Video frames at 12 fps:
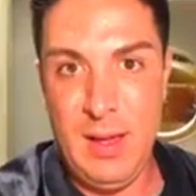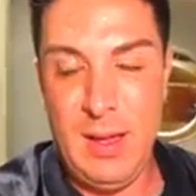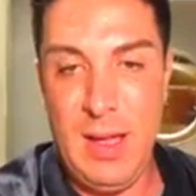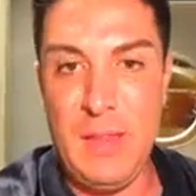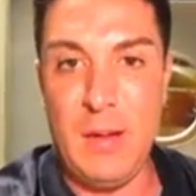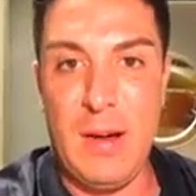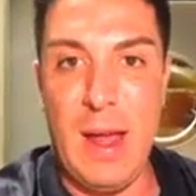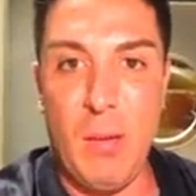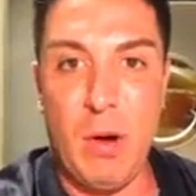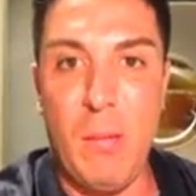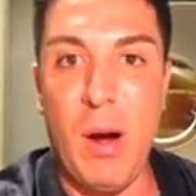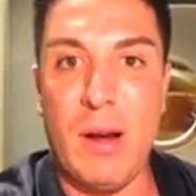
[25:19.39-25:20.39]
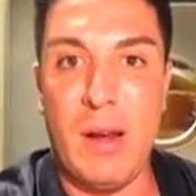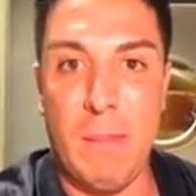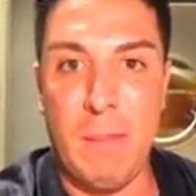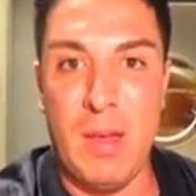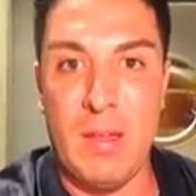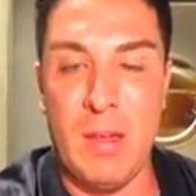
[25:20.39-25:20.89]
in their network marketing
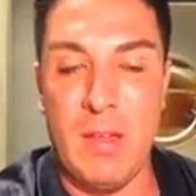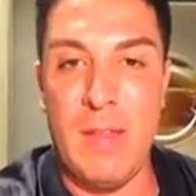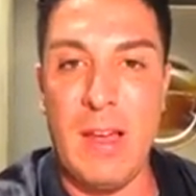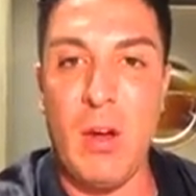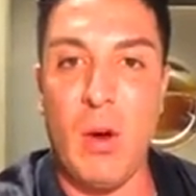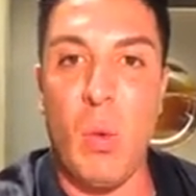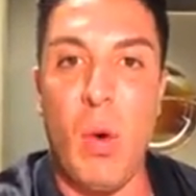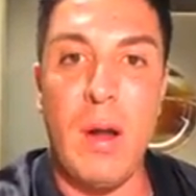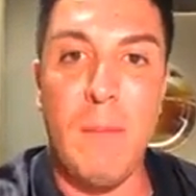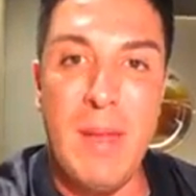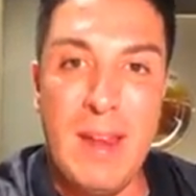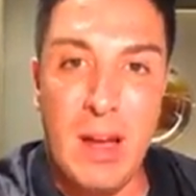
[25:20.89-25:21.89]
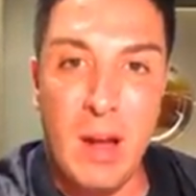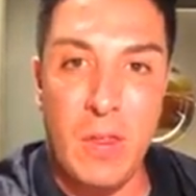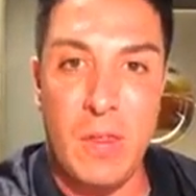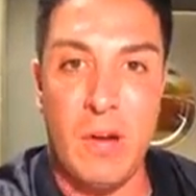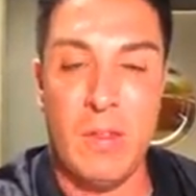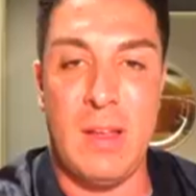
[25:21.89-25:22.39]
business and they go to one meeting on a
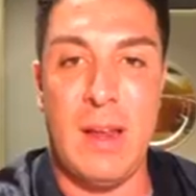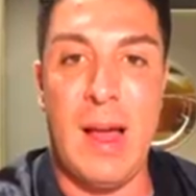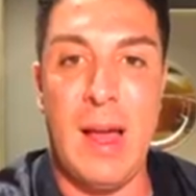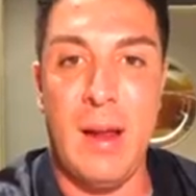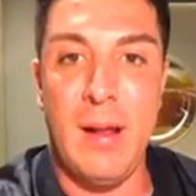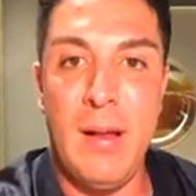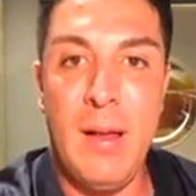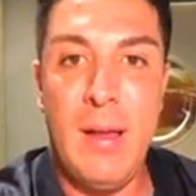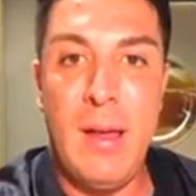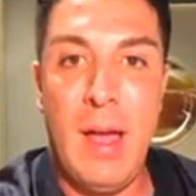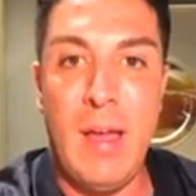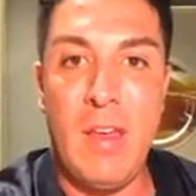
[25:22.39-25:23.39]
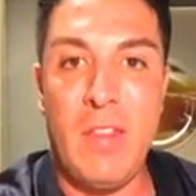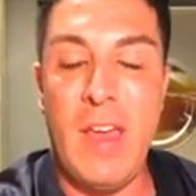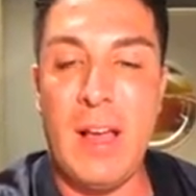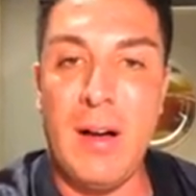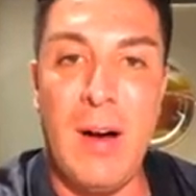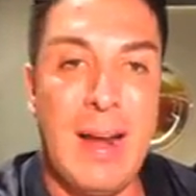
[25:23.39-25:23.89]
Thursday night and they
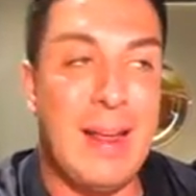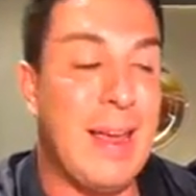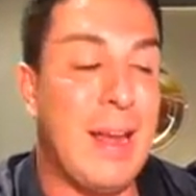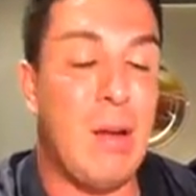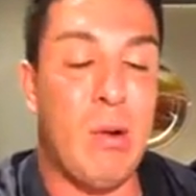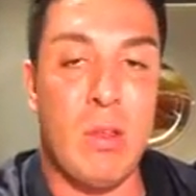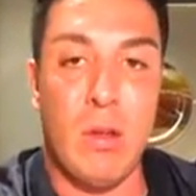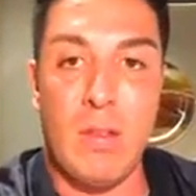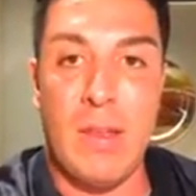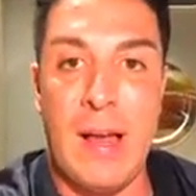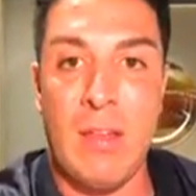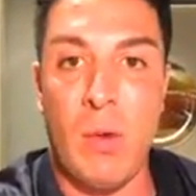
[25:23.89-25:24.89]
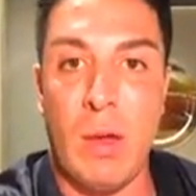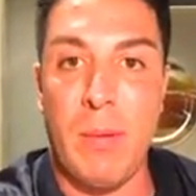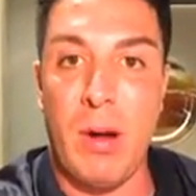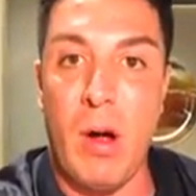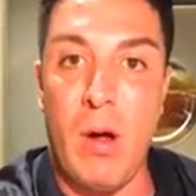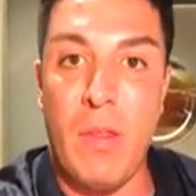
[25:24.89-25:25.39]
think, oh, I didn't get any results last week, but
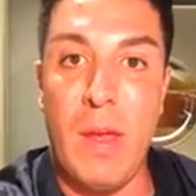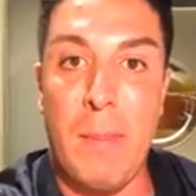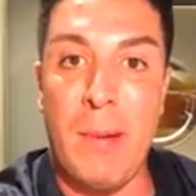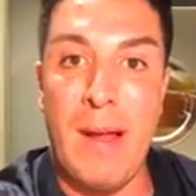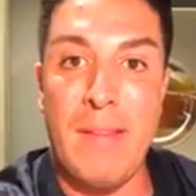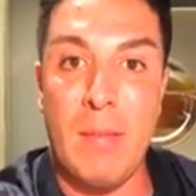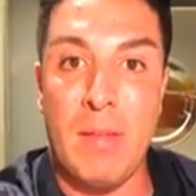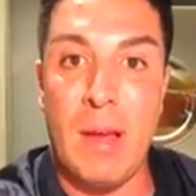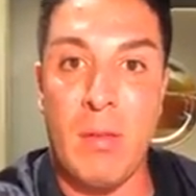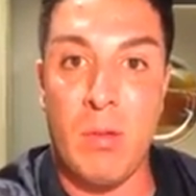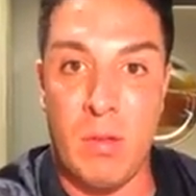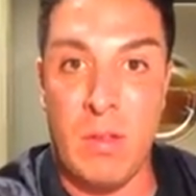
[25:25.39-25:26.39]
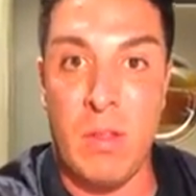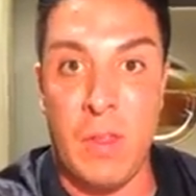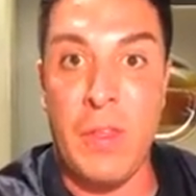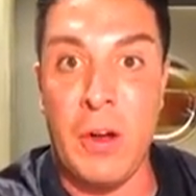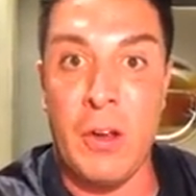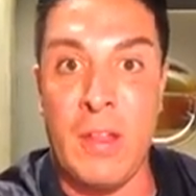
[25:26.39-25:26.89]
all they applied themselves was to the
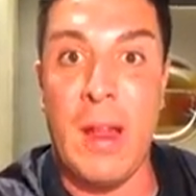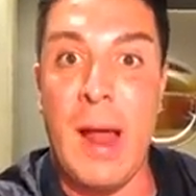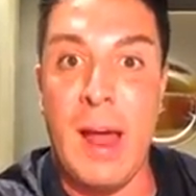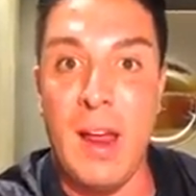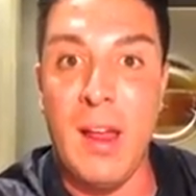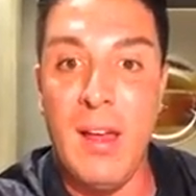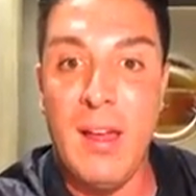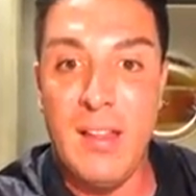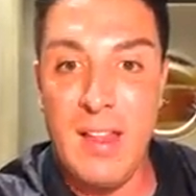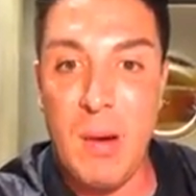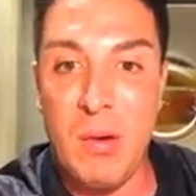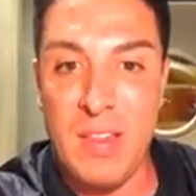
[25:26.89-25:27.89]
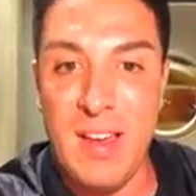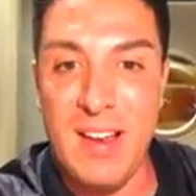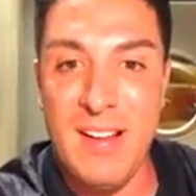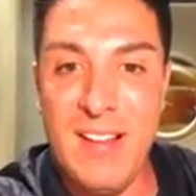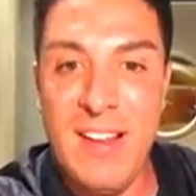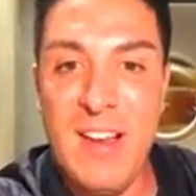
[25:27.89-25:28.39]
Thursday night. That was
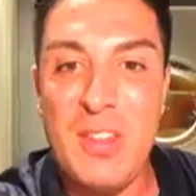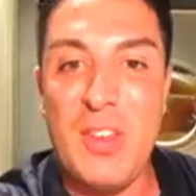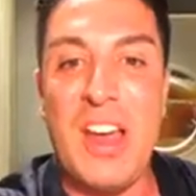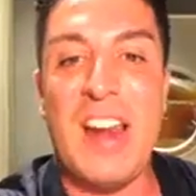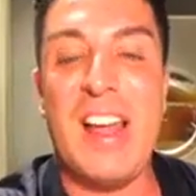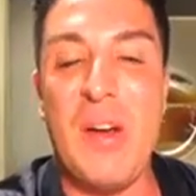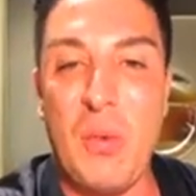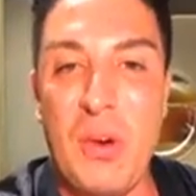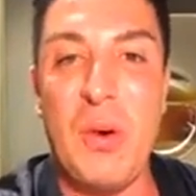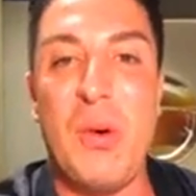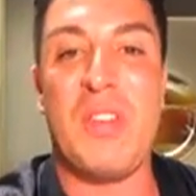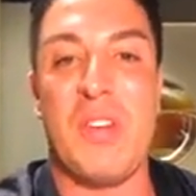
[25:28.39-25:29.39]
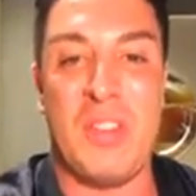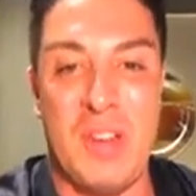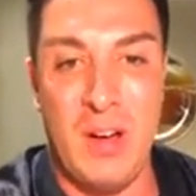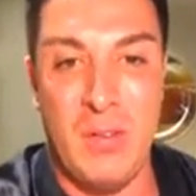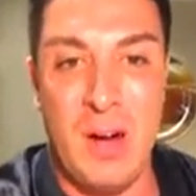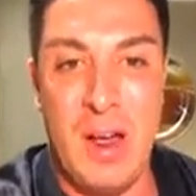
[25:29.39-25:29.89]
it. So you got to get real with
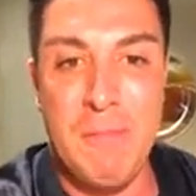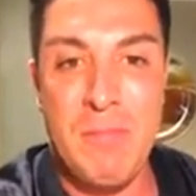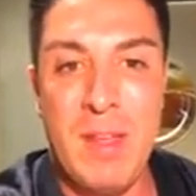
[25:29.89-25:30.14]
yourself, right?